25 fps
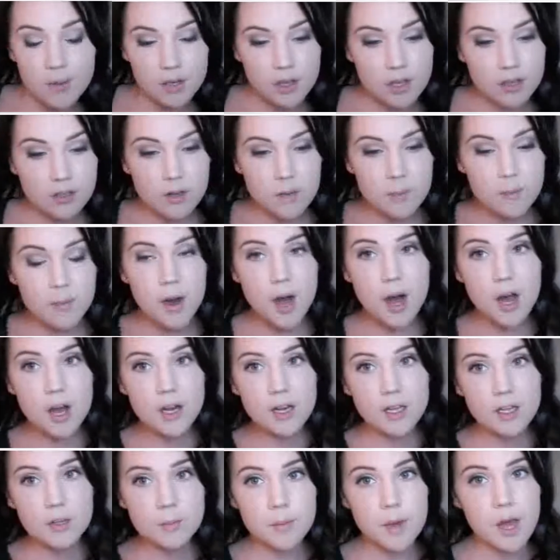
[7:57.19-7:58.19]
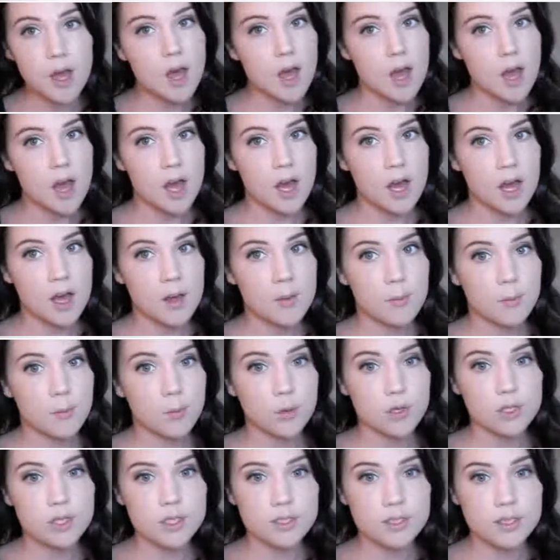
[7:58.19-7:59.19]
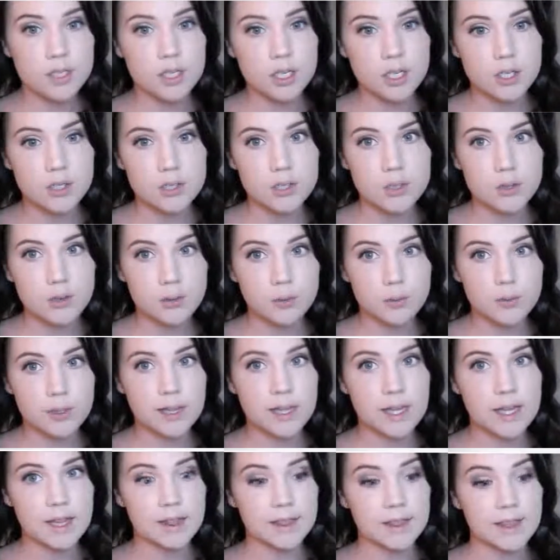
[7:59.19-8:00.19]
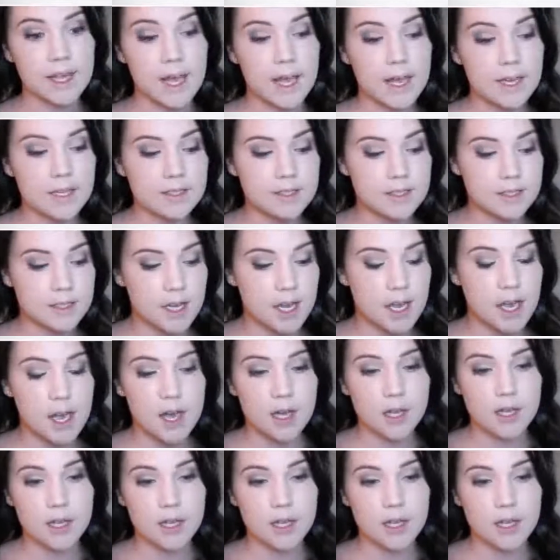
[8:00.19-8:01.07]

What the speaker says: Along the bottom, we're just going to do a really light,